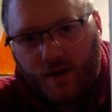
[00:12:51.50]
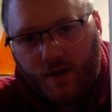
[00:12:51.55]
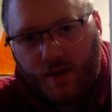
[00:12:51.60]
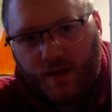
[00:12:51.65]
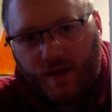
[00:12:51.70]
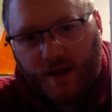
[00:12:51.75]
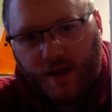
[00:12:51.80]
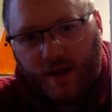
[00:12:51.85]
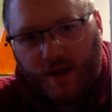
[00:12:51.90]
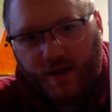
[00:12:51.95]

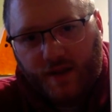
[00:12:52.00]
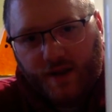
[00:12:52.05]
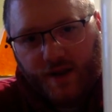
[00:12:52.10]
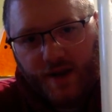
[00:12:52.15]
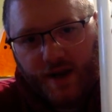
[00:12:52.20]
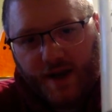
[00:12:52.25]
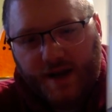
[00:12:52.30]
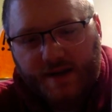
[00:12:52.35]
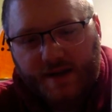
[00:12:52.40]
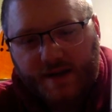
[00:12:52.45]
Then the
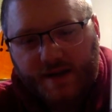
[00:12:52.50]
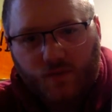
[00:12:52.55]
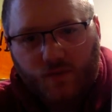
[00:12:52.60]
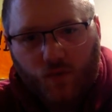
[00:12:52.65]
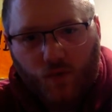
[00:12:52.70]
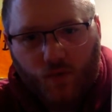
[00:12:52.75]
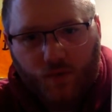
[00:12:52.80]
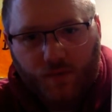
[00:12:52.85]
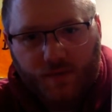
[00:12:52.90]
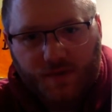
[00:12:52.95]
next
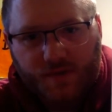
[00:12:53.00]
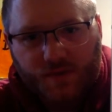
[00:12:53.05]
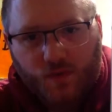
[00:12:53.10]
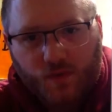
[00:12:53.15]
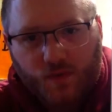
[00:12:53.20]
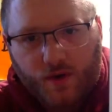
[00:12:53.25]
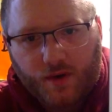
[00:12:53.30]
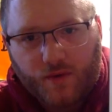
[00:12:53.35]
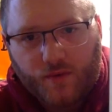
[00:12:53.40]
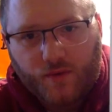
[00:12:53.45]
warmest
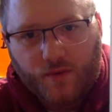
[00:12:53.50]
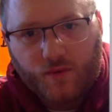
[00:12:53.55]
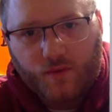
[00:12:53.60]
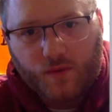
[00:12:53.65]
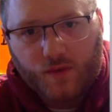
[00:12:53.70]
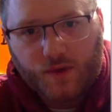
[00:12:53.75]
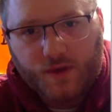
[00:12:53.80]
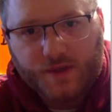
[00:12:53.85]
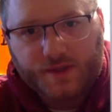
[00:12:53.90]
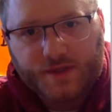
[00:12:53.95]
one
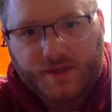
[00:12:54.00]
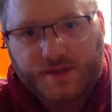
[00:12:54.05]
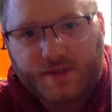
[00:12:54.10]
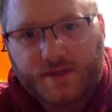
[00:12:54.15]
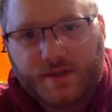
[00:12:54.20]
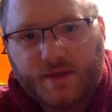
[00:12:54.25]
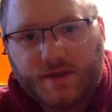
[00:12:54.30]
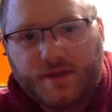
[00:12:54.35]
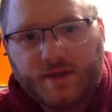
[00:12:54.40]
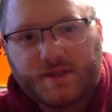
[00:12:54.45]

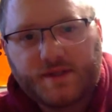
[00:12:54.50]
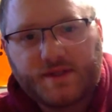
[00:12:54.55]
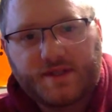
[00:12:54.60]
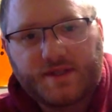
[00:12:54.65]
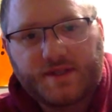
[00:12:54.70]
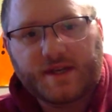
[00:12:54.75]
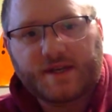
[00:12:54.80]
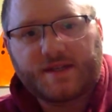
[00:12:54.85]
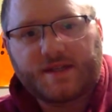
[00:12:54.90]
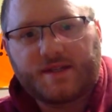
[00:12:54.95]
was
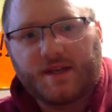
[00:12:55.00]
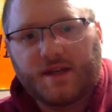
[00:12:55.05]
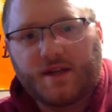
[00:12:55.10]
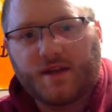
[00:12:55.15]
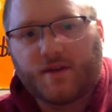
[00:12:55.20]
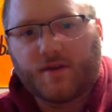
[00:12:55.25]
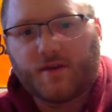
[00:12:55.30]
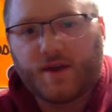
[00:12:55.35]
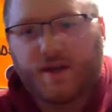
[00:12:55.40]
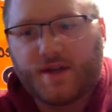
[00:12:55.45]
60
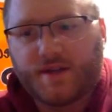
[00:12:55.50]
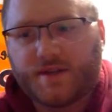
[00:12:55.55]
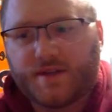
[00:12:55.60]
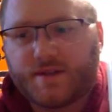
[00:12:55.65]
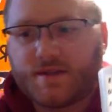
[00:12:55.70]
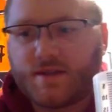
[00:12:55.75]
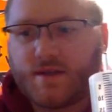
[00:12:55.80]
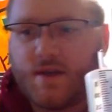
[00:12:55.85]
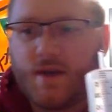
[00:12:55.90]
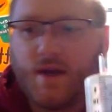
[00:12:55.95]

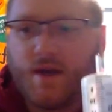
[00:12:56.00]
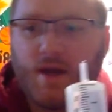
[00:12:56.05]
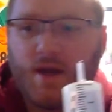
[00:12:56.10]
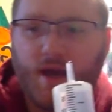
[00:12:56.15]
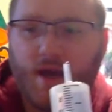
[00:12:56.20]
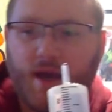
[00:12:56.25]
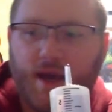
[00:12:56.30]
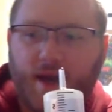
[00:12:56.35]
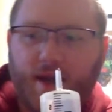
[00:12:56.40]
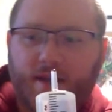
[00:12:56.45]
degrees,
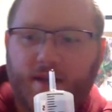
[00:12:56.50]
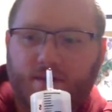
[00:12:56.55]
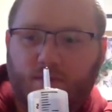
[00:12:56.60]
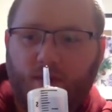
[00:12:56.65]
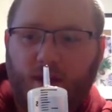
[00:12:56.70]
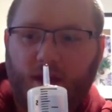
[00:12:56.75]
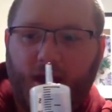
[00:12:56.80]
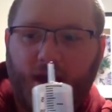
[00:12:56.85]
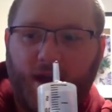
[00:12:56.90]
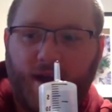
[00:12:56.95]
and
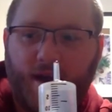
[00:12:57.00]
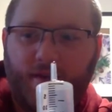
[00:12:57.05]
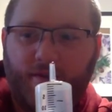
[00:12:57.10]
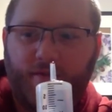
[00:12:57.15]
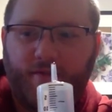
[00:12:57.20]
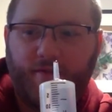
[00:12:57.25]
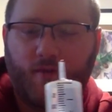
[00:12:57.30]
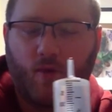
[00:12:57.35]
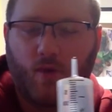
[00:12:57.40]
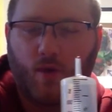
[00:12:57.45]
we had
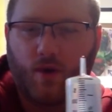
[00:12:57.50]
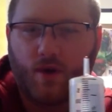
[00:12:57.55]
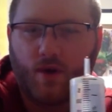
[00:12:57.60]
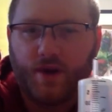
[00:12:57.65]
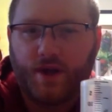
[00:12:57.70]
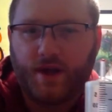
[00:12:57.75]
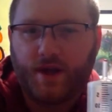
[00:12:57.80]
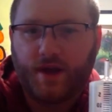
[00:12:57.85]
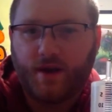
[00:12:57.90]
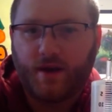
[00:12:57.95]

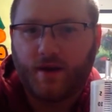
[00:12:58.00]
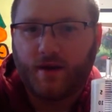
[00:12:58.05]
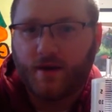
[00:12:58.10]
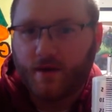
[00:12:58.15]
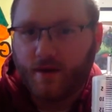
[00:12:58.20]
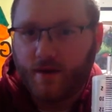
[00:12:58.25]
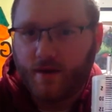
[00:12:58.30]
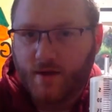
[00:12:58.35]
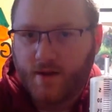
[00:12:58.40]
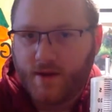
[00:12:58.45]

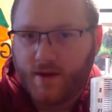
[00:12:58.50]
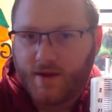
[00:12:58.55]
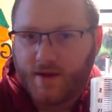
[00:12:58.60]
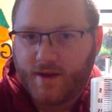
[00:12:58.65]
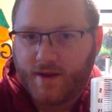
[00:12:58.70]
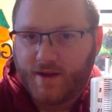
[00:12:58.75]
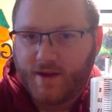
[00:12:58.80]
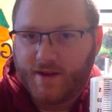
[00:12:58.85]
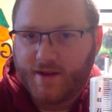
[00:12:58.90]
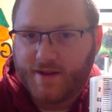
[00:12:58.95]

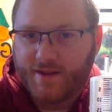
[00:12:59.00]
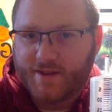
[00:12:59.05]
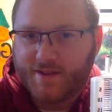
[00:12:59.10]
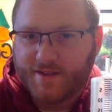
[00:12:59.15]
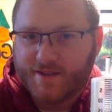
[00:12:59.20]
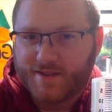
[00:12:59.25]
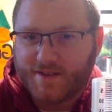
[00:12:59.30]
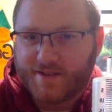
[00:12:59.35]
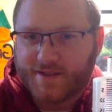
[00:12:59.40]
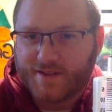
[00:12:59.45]

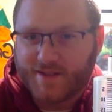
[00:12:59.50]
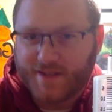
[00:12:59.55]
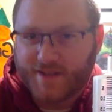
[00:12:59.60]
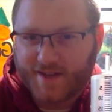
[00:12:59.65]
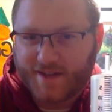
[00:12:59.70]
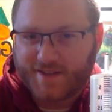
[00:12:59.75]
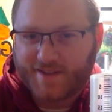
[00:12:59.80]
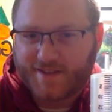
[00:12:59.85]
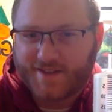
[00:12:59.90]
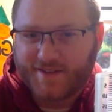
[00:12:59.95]

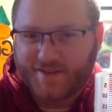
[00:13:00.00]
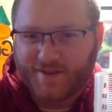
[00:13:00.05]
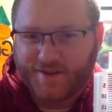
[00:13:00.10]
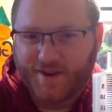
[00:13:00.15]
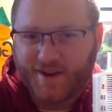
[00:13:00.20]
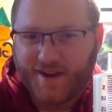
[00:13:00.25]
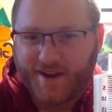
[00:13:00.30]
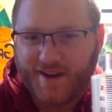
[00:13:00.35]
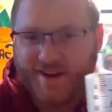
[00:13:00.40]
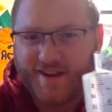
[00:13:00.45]
46,
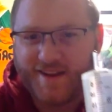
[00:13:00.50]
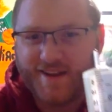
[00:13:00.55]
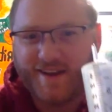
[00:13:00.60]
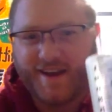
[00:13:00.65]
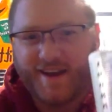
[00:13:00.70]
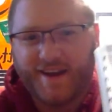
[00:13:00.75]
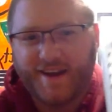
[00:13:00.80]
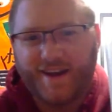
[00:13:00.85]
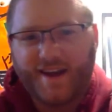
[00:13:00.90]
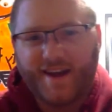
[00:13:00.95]
right?
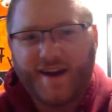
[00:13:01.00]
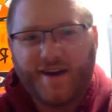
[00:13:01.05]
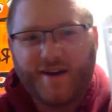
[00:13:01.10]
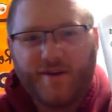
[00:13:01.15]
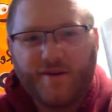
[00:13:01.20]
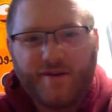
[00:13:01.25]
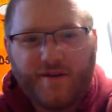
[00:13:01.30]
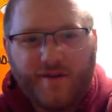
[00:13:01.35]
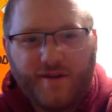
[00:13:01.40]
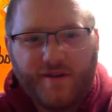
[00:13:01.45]
And
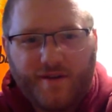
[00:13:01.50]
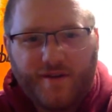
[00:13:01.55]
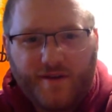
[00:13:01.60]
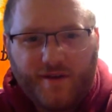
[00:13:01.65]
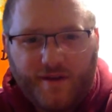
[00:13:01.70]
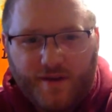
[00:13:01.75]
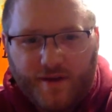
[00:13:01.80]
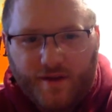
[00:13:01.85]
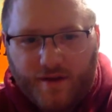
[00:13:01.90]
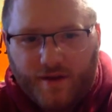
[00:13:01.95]
now
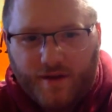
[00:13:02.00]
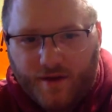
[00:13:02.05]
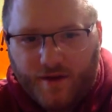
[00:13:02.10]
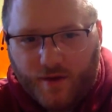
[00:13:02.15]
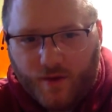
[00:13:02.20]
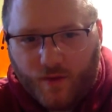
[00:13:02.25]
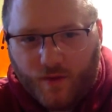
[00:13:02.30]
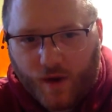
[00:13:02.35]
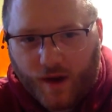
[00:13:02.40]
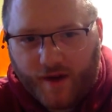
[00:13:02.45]

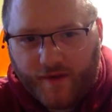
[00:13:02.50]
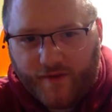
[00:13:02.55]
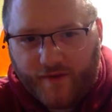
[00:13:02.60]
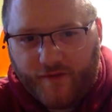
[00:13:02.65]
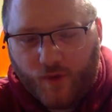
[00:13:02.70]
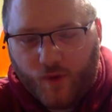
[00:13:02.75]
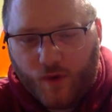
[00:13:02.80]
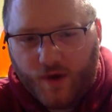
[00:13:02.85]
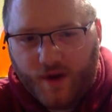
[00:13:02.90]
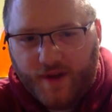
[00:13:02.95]
we're at
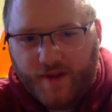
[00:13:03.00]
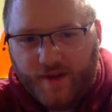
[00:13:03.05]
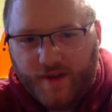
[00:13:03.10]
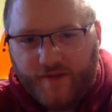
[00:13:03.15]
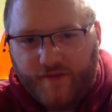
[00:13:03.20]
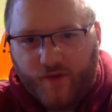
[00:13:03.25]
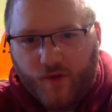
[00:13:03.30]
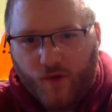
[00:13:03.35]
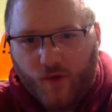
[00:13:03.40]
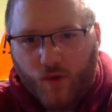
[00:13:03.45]

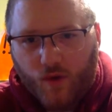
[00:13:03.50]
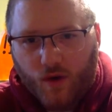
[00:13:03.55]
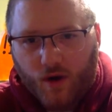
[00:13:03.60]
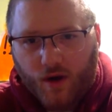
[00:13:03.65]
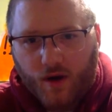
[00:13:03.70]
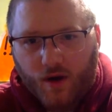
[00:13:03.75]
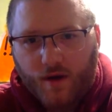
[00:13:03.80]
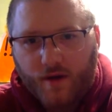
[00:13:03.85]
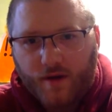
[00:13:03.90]
44